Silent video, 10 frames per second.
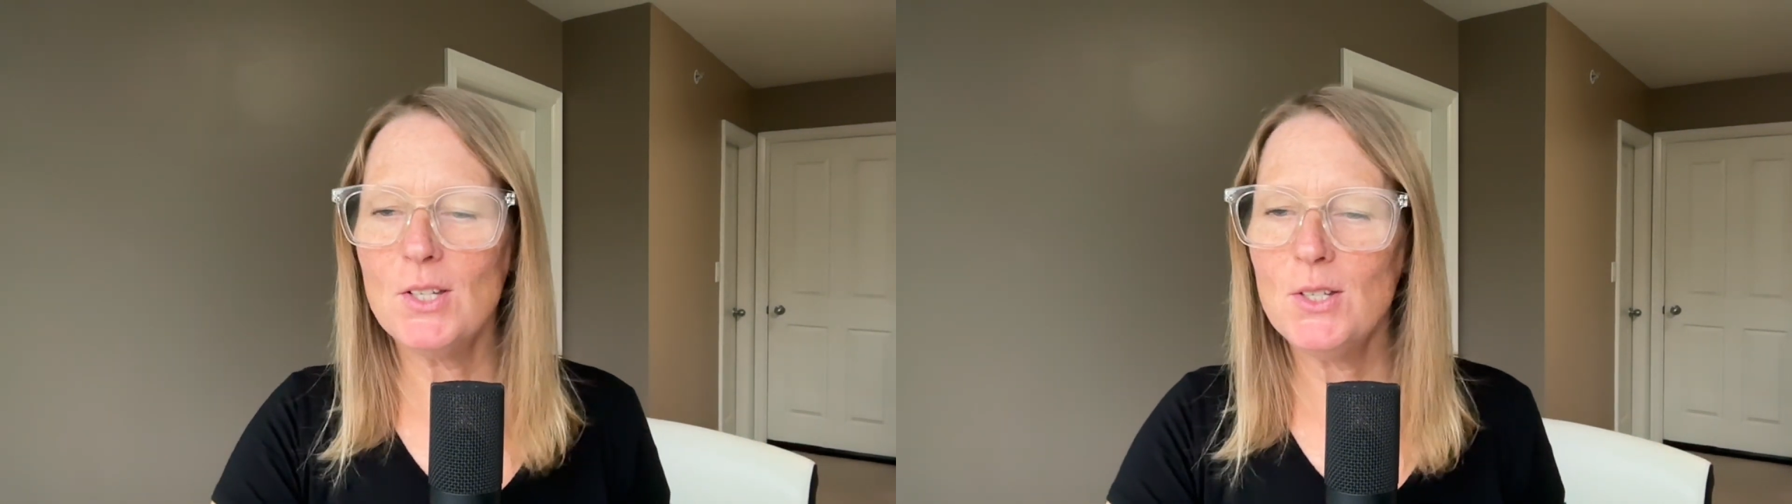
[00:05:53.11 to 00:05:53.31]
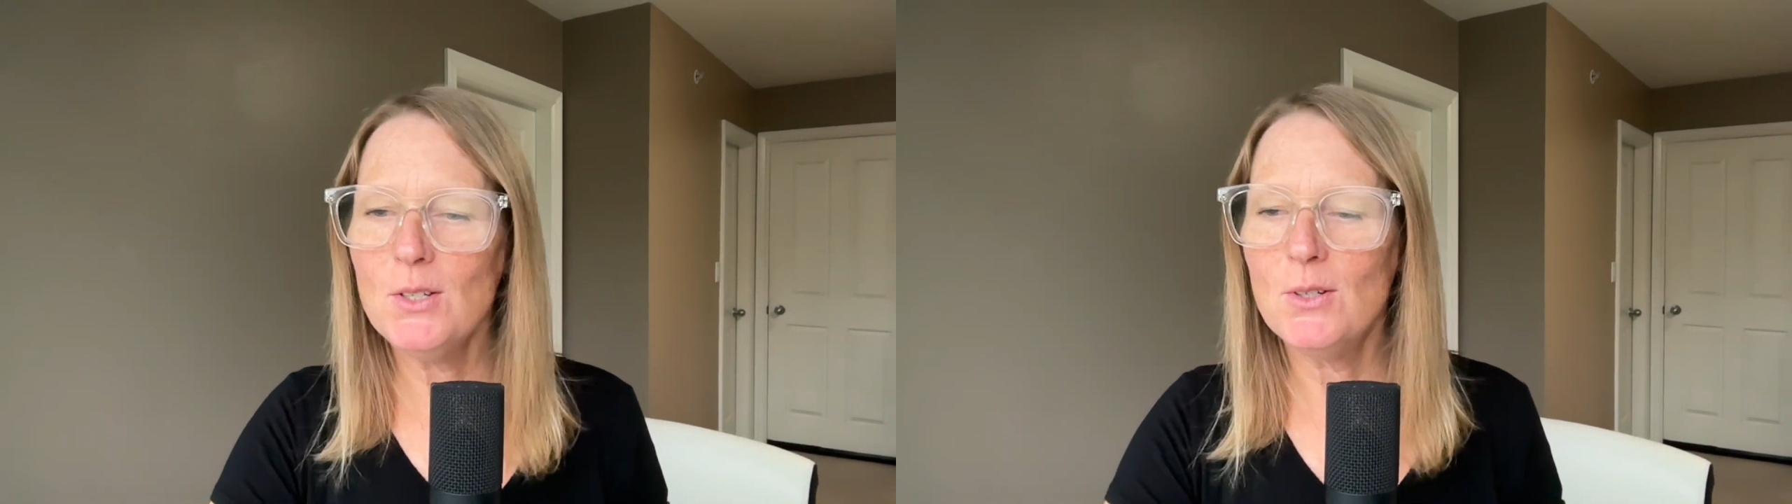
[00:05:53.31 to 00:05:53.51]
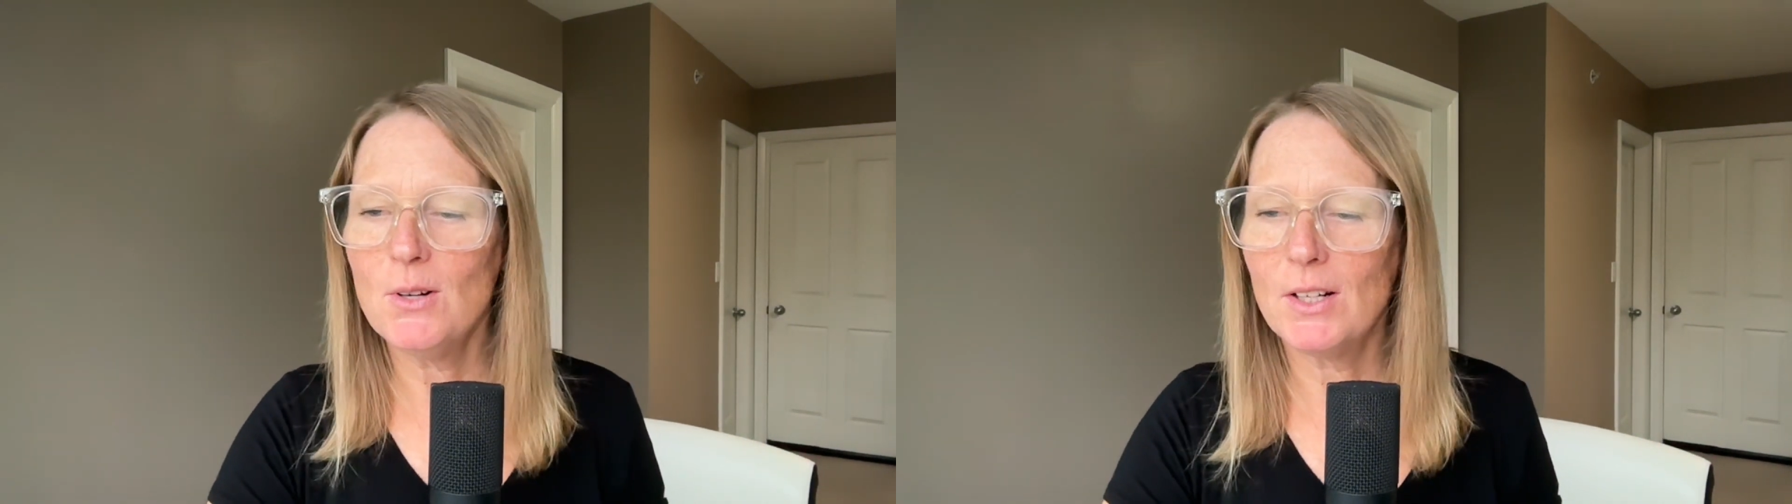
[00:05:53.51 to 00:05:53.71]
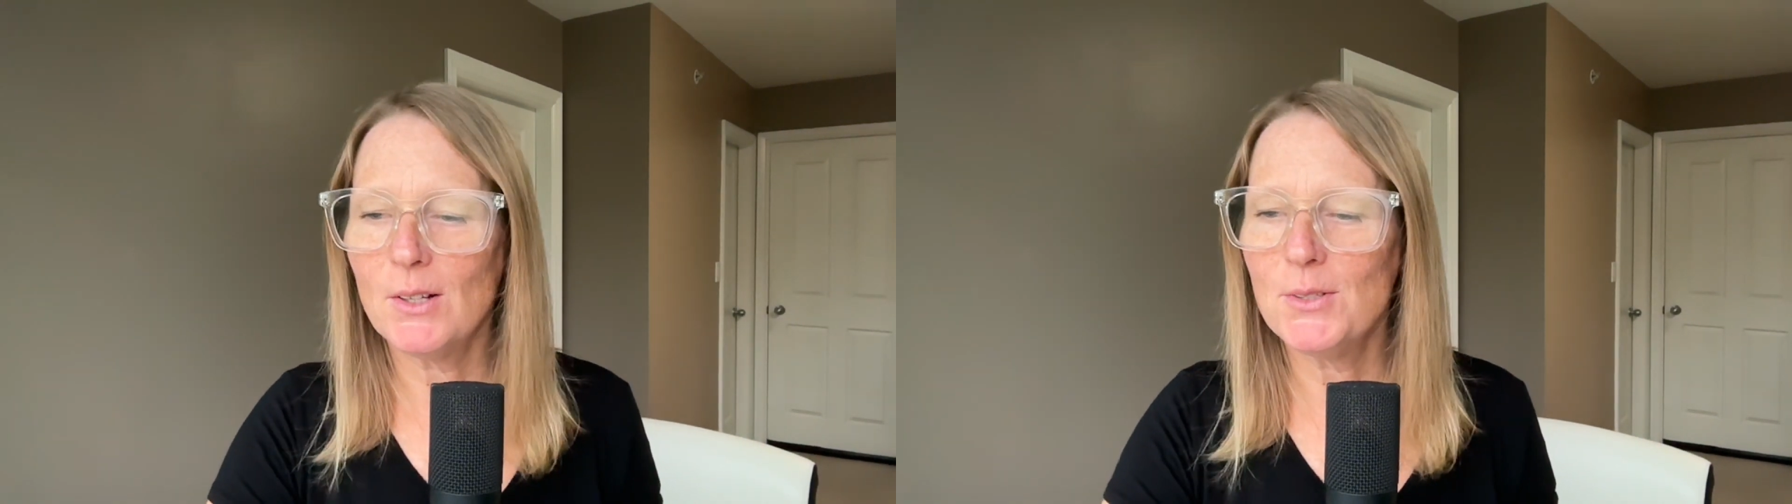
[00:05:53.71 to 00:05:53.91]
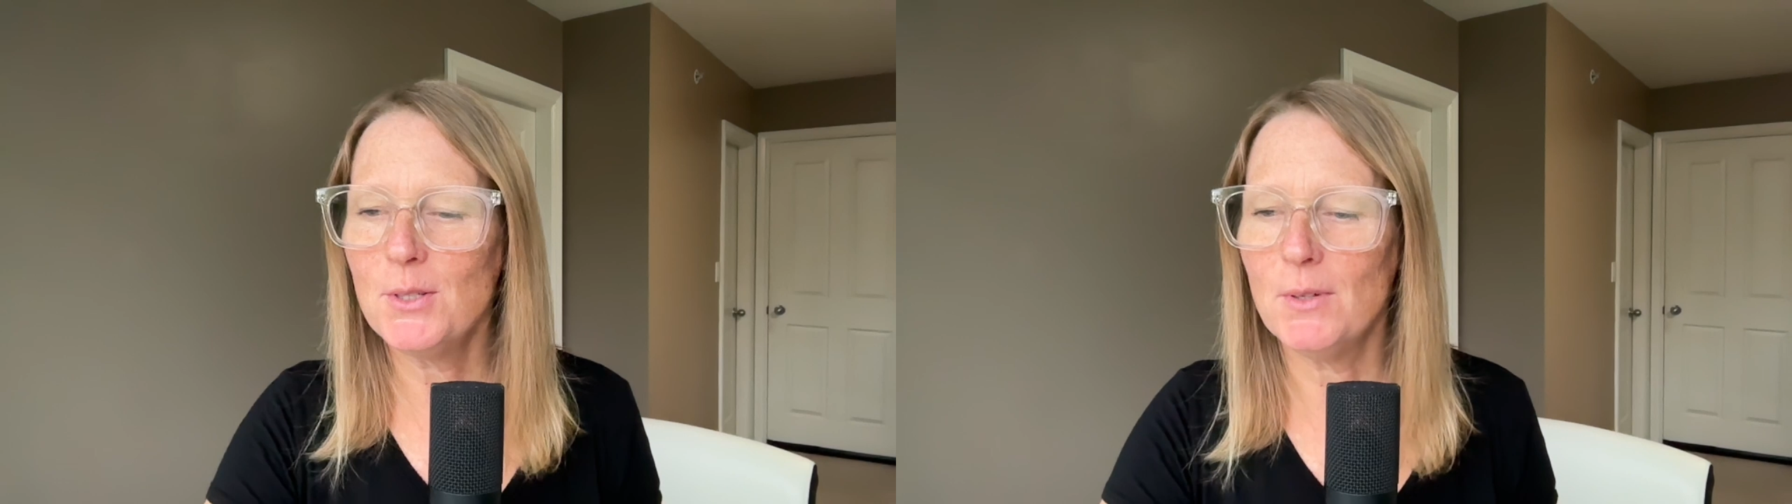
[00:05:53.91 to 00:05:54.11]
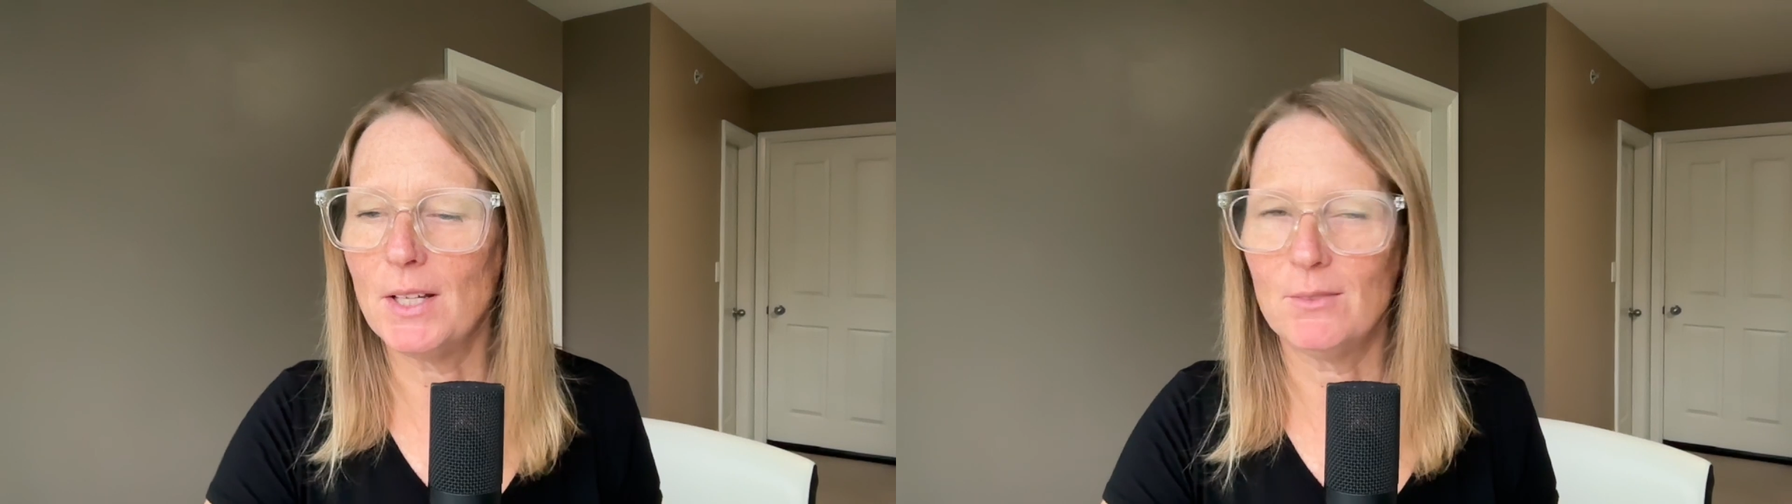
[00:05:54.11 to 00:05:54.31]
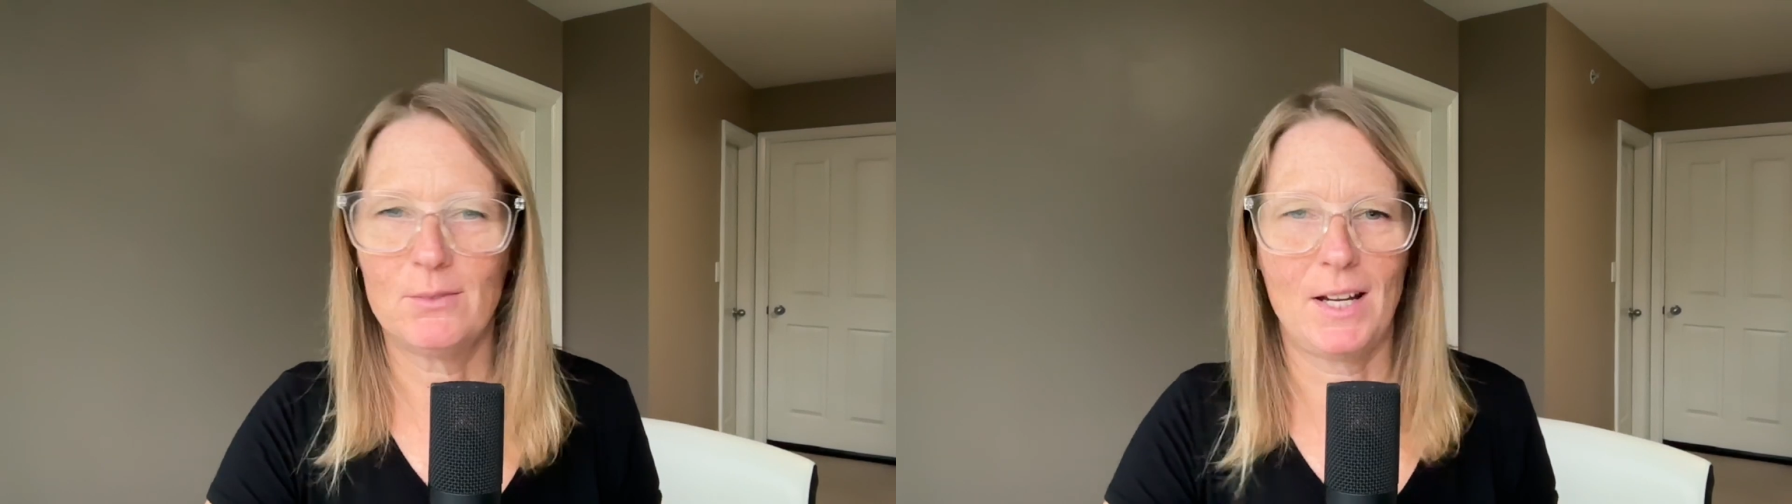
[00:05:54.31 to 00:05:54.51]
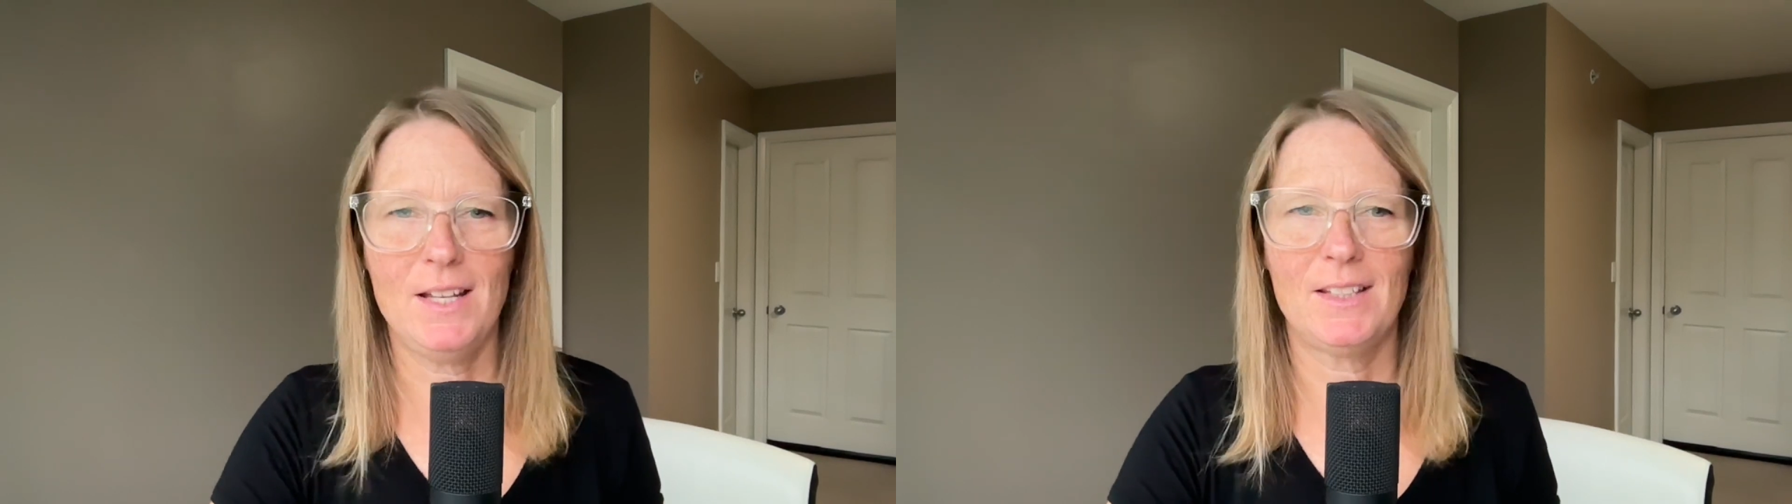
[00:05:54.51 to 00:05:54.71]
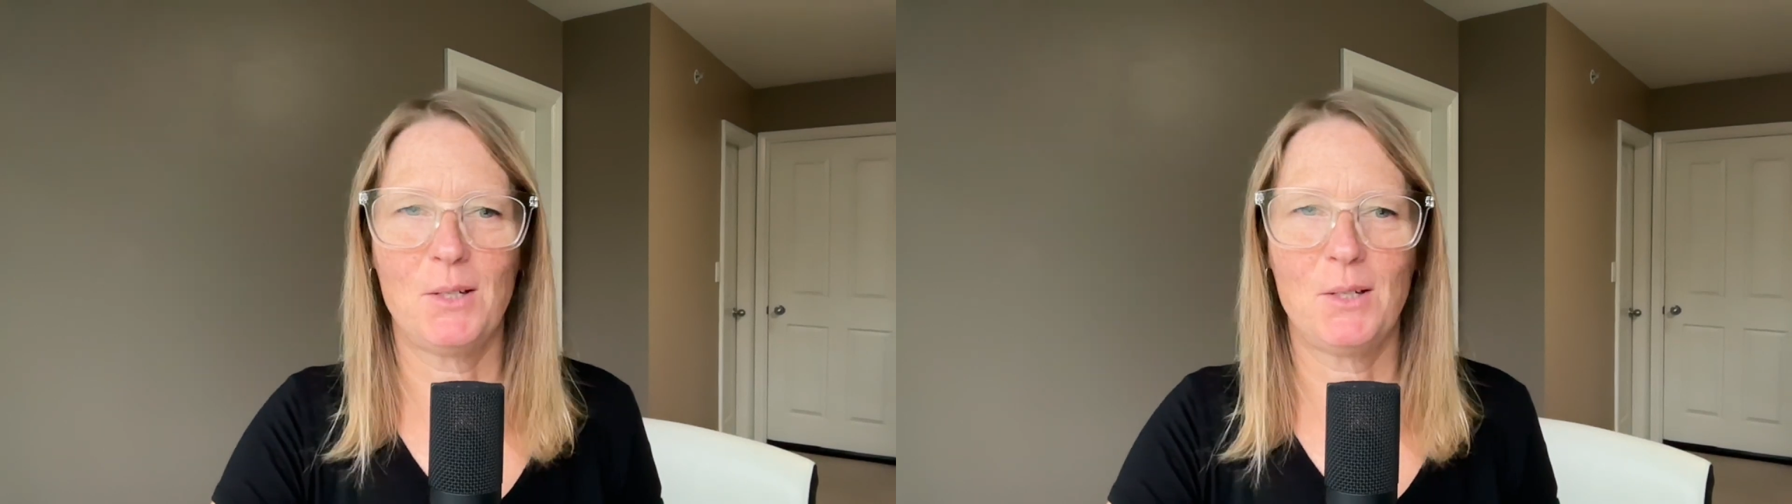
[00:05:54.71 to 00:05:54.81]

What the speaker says: to do and I'll do it, right?